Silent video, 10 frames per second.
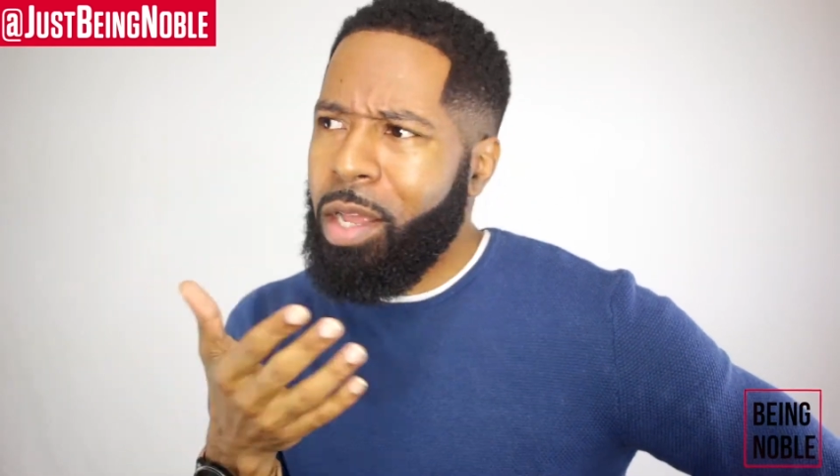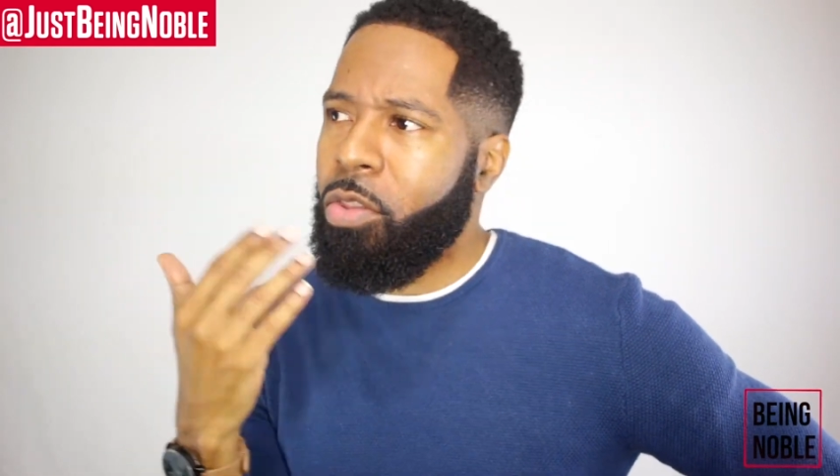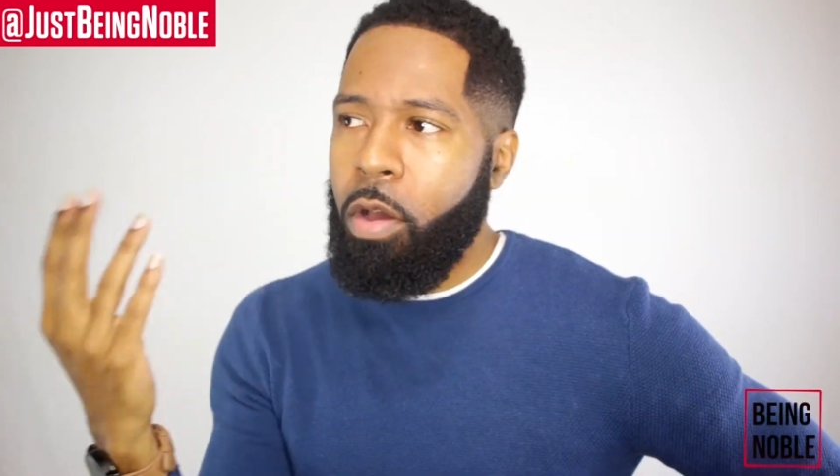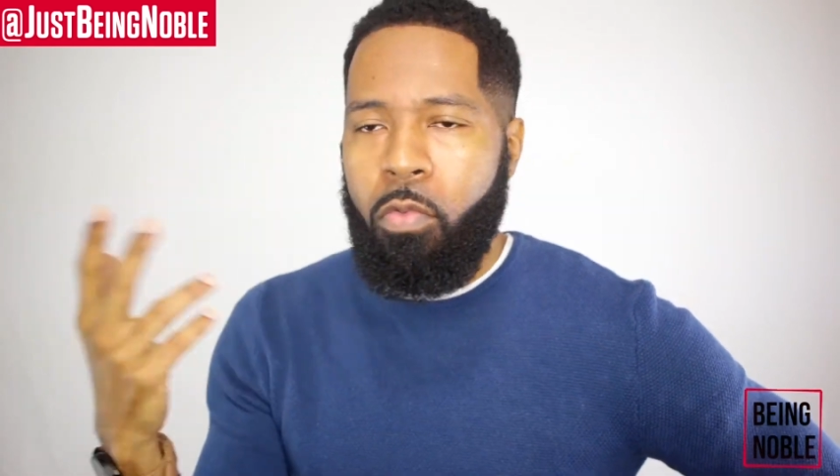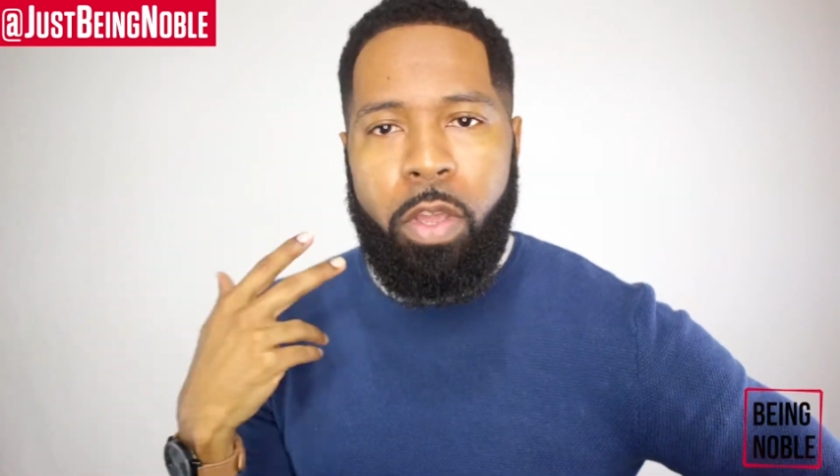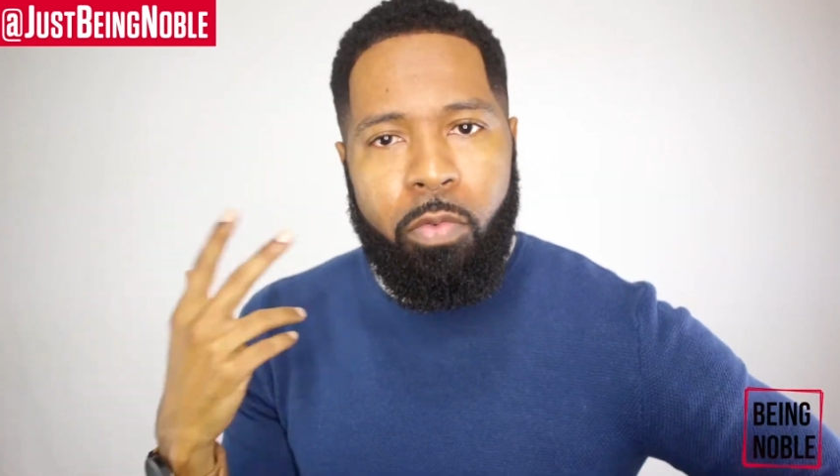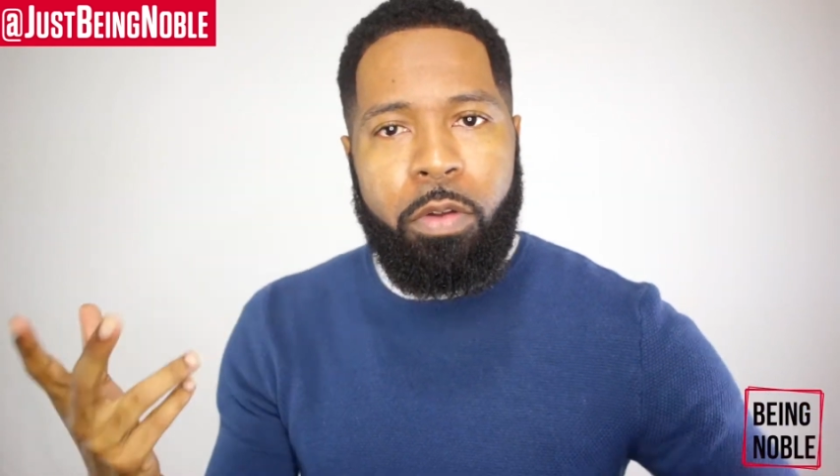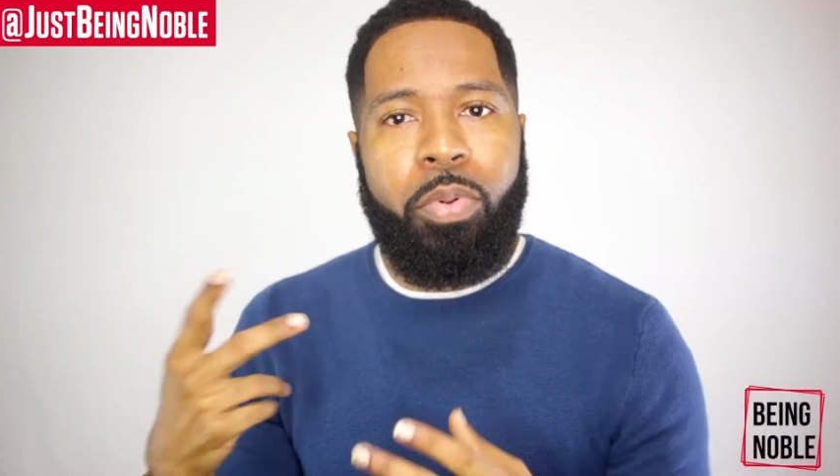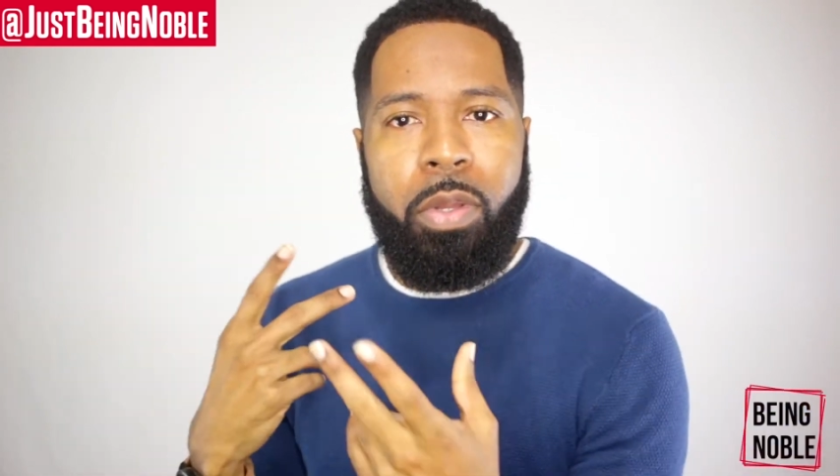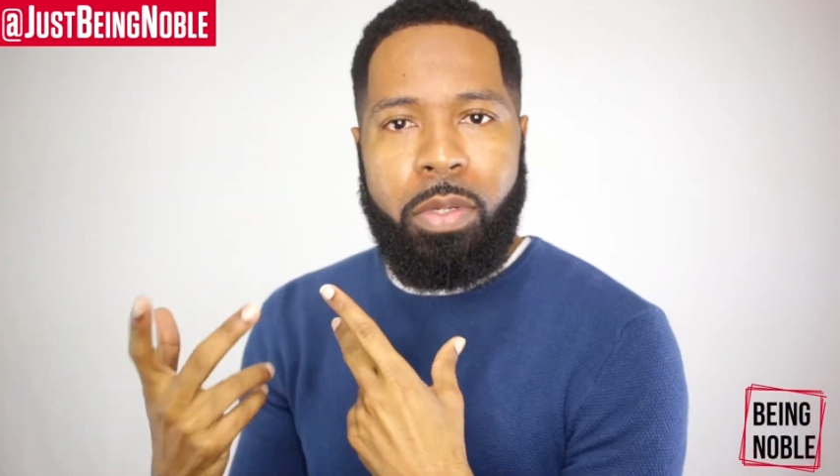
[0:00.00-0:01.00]
I thought we
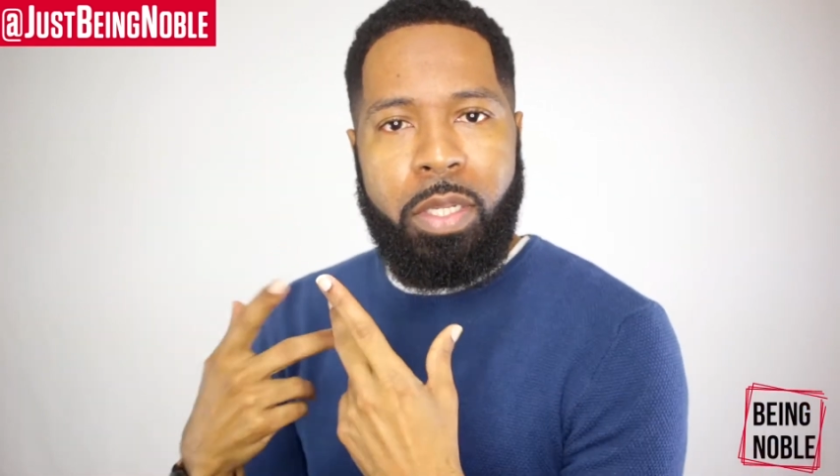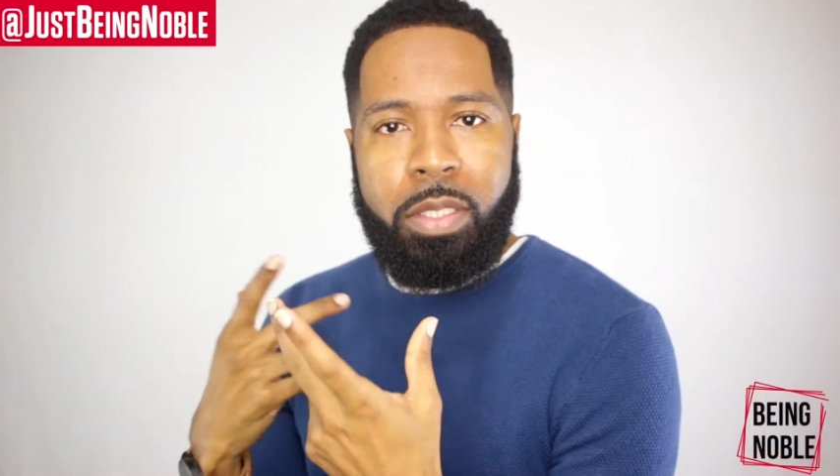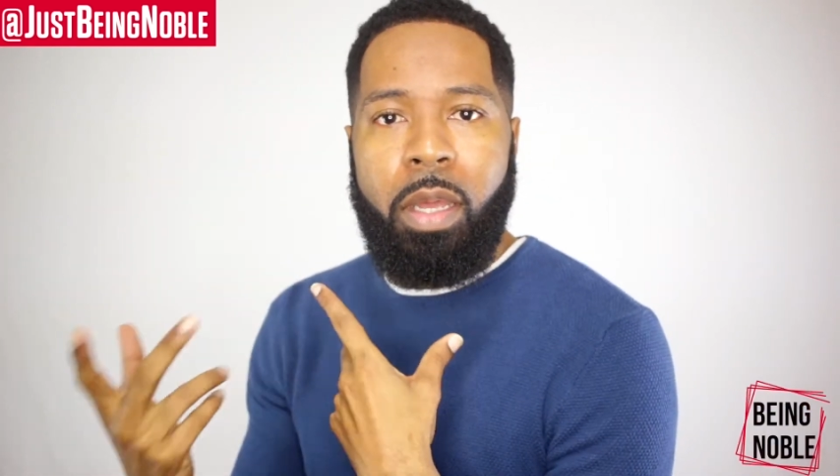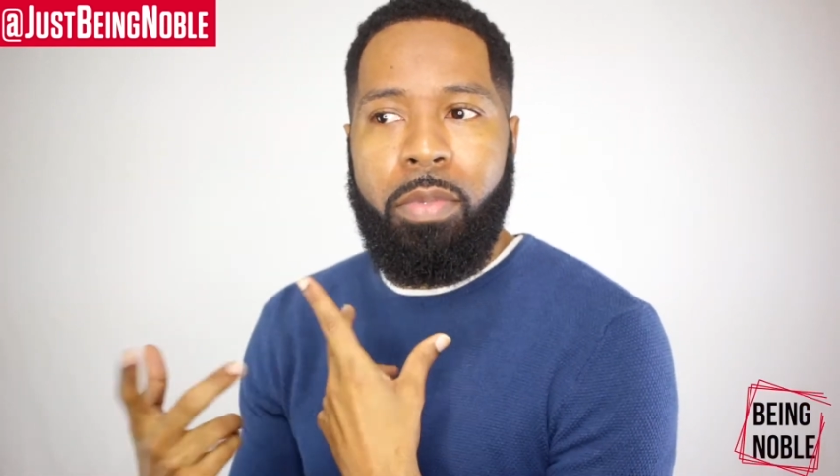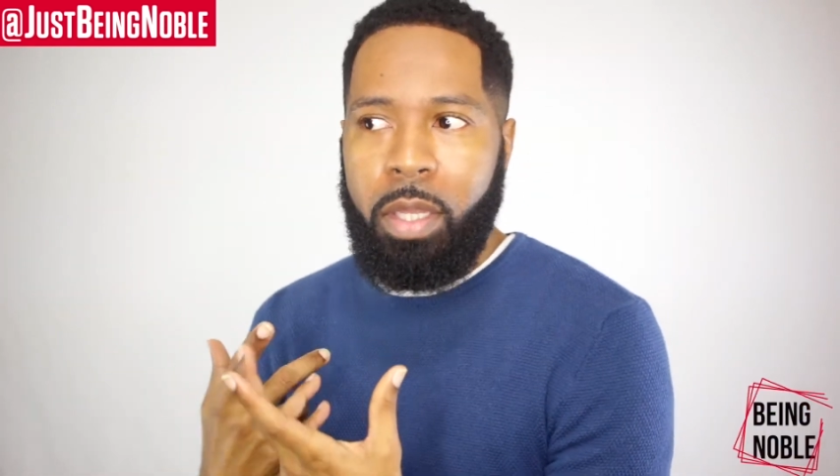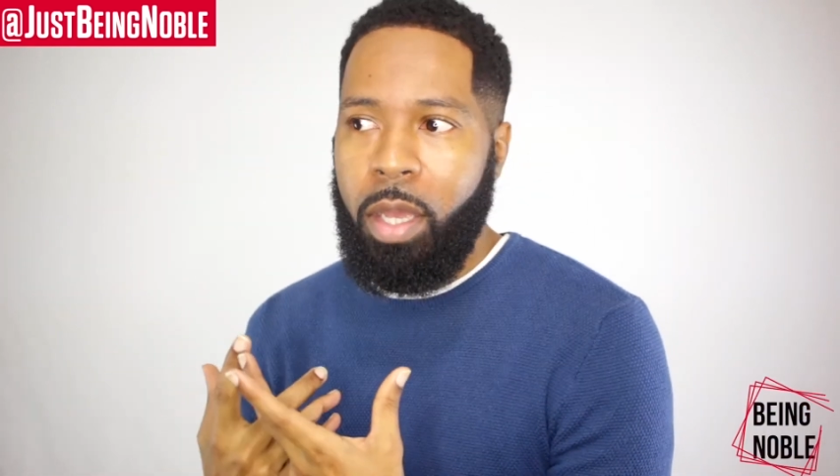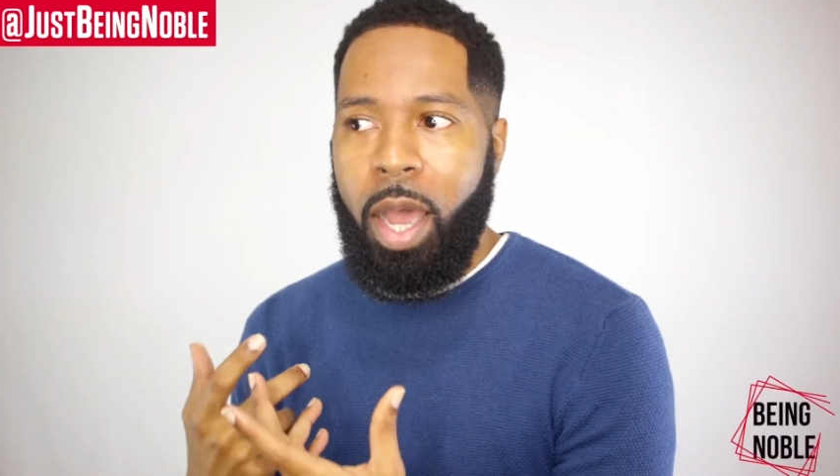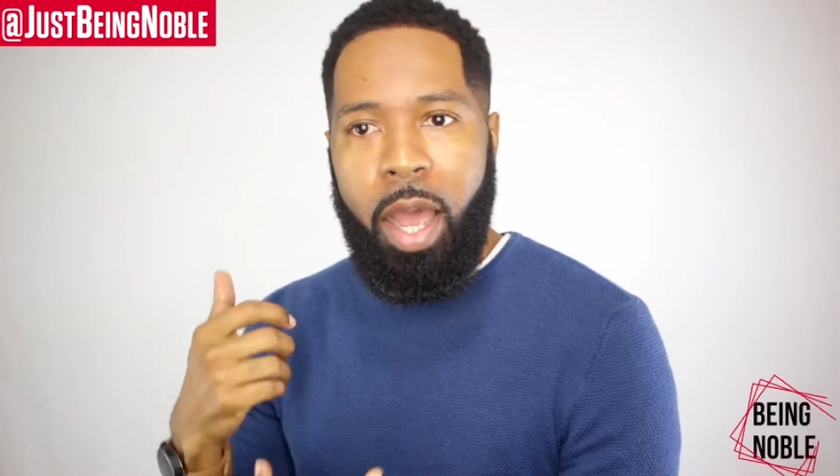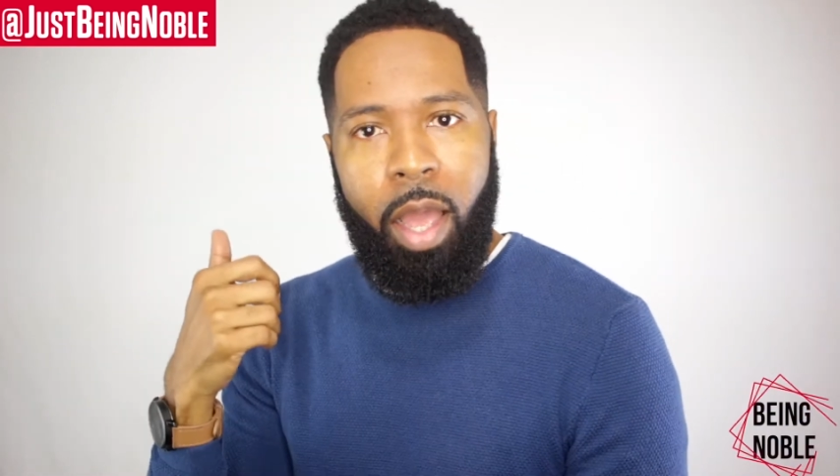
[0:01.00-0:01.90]
were building something.